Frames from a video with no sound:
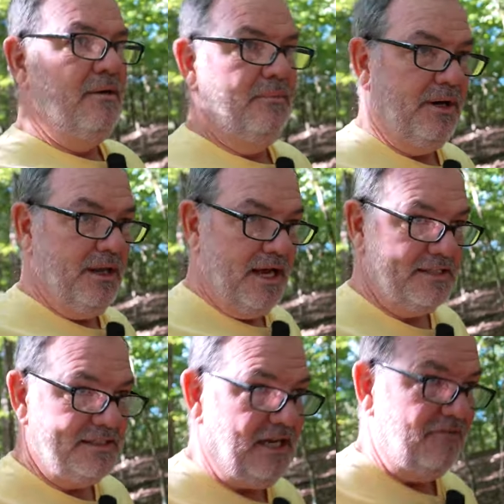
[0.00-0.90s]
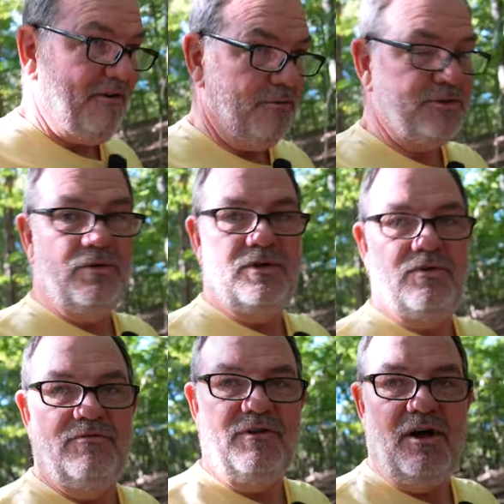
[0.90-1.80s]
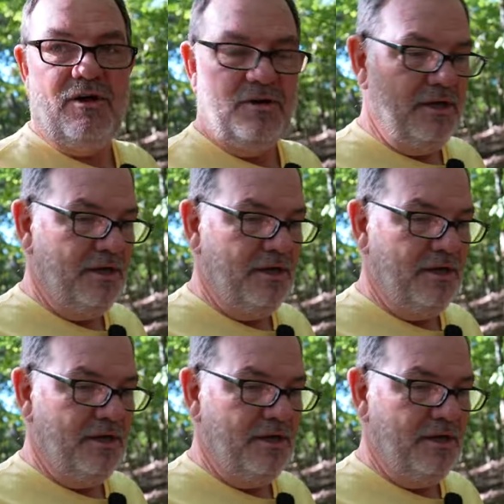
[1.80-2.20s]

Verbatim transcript: But like I say, if I was gonna do a vlog